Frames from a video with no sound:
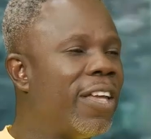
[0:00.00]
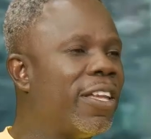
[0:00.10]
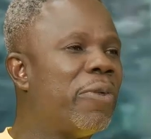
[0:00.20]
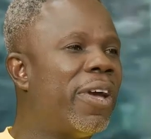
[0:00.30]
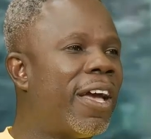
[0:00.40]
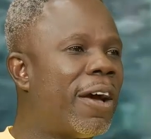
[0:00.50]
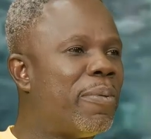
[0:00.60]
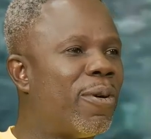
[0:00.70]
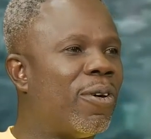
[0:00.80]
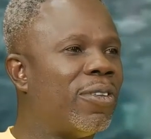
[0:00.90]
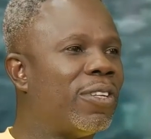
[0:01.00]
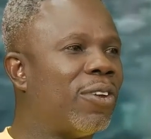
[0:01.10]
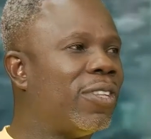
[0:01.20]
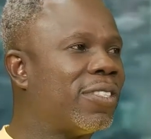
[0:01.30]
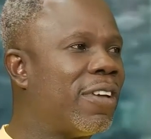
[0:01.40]
Yeah, we are on
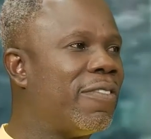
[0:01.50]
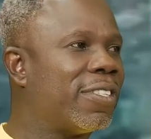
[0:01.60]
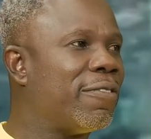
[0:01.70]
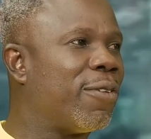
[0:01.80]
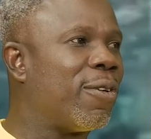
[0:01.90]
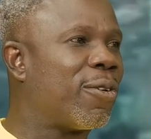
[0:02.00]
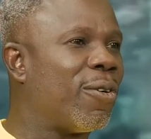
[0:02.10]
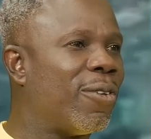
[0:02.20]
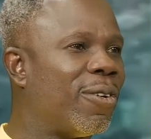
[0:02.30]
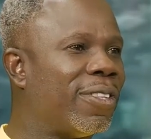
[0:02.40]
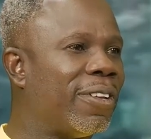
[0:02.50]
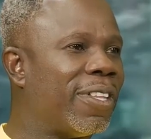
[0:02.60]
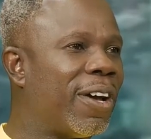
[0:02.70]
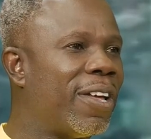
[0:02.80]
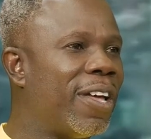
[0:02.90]
the 17th
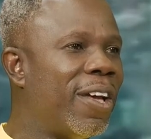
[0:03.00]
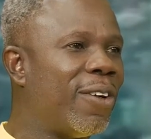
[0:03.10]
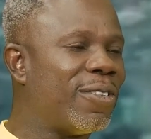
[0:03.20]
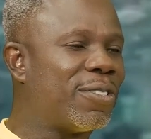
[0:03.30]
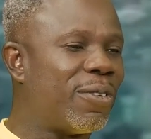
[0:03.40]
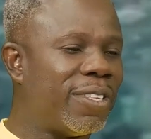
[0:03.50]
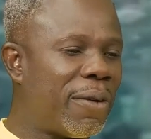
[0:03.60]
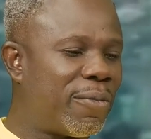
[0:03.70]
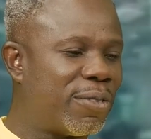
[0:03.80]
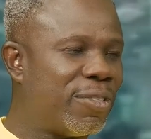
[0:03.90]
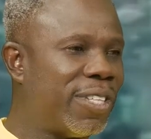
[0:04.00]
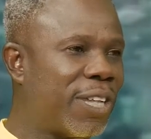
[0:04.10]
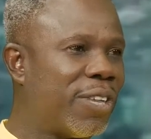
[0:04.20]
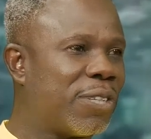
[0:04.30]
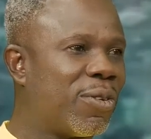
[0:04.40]
or 9 questions
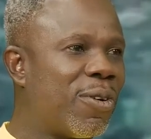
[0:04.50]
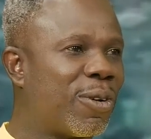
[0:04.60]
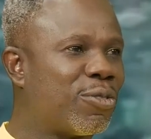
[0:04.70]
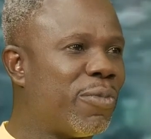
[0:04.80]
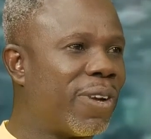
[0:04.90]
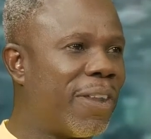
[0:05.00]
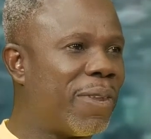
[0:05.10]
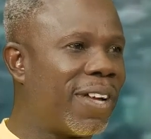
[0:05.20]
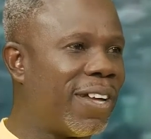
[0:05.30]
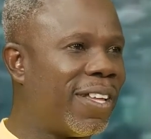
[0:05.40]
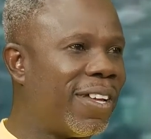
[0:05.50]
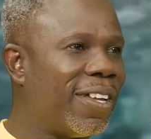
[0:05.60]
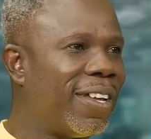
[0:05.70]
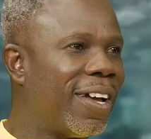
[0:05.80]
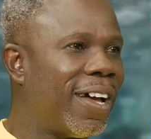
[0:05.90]
just to Ghana.
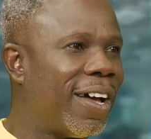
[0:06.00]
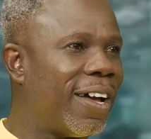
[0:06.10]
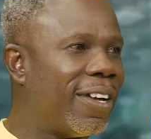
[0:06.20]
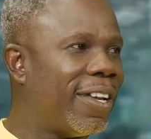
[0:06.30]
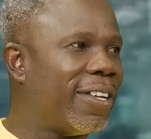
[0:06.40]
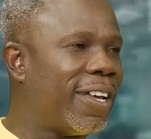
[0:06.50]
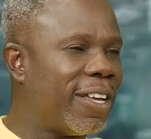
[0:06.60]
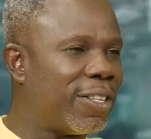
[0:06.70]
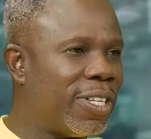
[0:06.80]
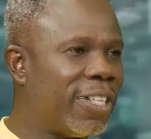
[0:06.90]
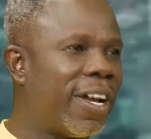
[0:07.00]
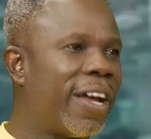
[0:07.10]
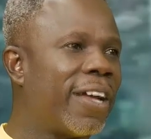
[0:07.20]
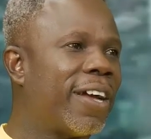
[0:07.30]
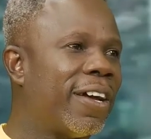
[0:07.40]

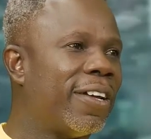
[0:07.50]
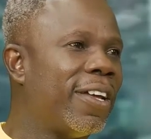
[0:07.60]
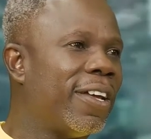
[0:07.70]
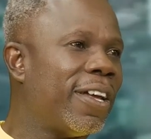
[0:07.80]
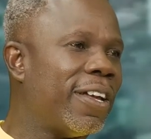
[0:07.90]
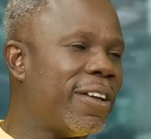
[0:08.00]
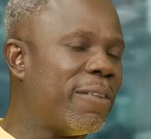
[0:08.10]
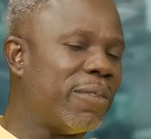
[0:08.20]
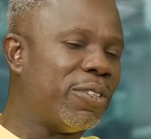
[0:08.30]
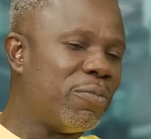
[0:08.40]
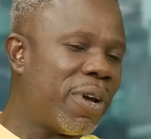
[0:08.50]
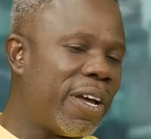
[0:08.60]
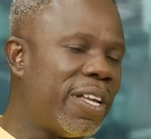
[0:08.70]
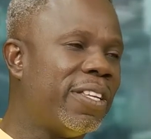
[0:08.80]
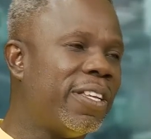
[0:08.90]
I can't. Juma
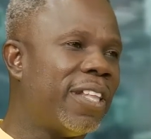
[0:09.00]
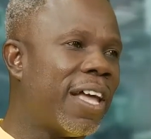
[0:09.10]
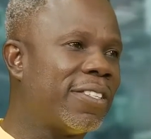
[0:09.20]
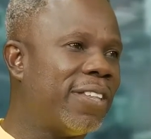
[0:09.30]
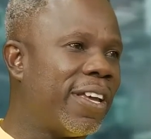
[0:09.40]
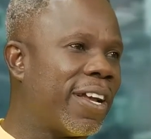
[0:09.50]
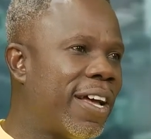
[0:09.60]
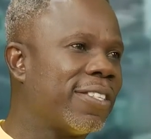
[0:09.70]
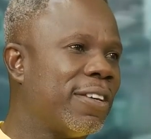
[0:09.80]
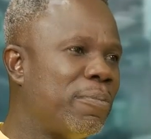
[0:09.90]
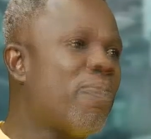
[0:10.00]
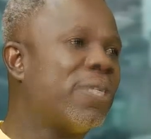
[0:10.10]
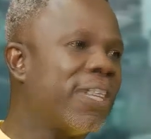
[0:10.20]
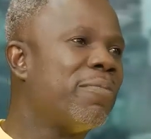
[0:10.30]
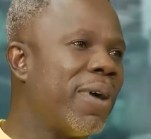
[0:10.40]
ID last year, I can't say, promise
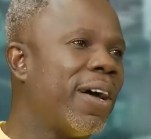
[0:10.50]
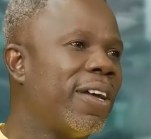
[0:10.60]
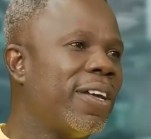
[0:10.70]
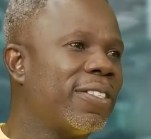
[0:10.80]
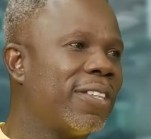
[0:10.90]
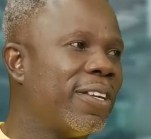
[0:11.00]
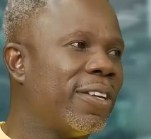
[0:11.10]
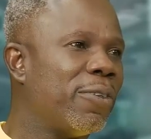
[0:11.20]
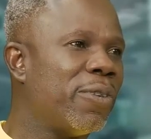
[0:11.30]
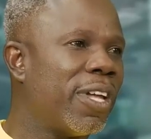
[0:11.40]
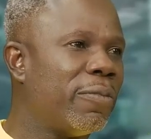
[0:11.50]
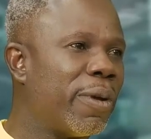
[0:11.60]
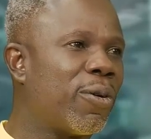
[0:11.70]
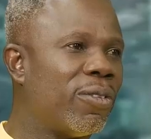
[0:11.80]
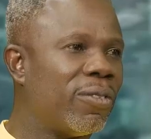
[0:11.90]
any ma say win and
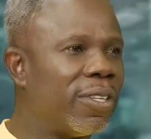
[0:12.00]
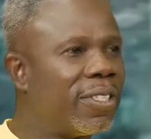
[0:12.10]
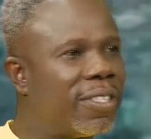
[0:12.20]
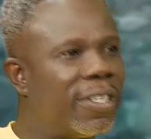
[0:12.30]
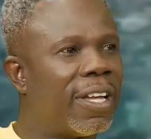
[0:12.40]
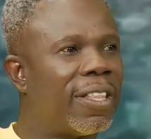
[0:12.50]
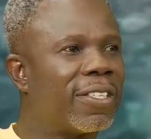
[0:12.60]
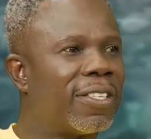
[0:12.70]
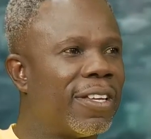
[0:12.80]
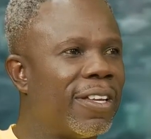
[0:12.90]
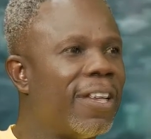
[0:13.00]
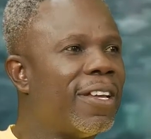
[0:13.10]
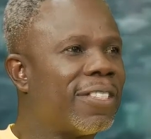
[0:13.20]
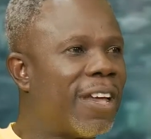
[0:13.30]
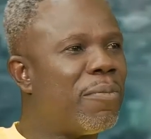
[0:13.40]
back on. I think say
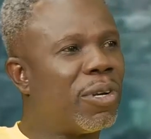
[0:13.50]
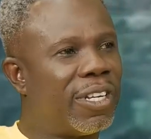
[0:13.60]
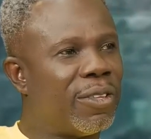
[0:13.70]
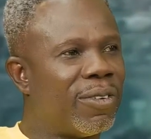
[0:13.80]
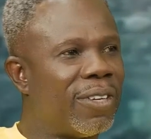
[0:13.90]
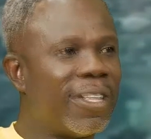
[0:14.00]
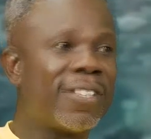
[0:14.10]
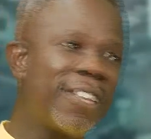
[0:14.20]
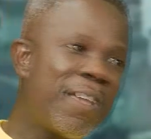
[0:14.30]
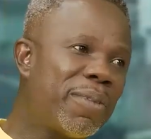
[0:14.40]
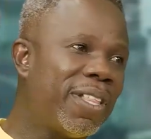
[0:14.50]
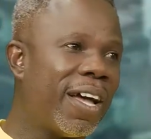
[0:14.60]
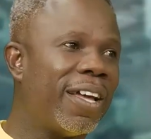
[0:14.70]
Saboche the same night.